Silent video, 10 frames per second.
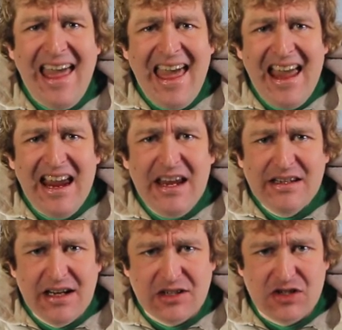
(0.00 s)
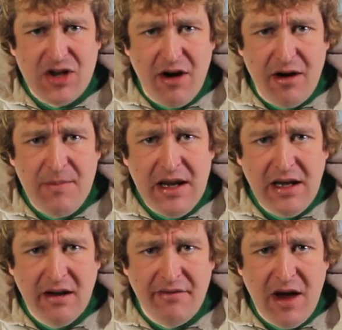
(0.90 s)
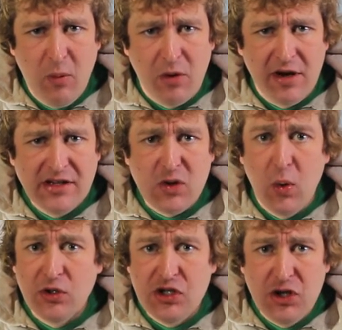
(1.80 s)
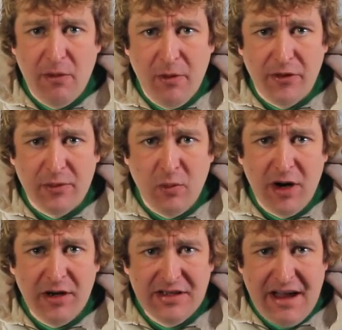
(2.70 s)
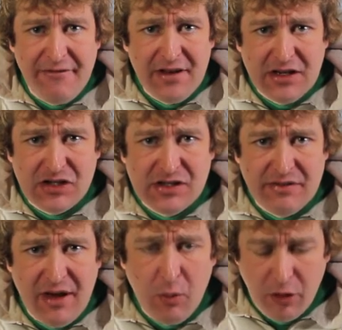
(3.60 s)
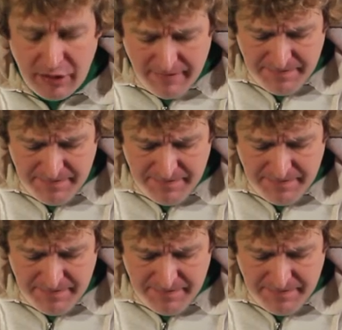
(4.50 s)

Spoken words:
a dictionary meaning of that word is, or do you know more than one definitions of that word?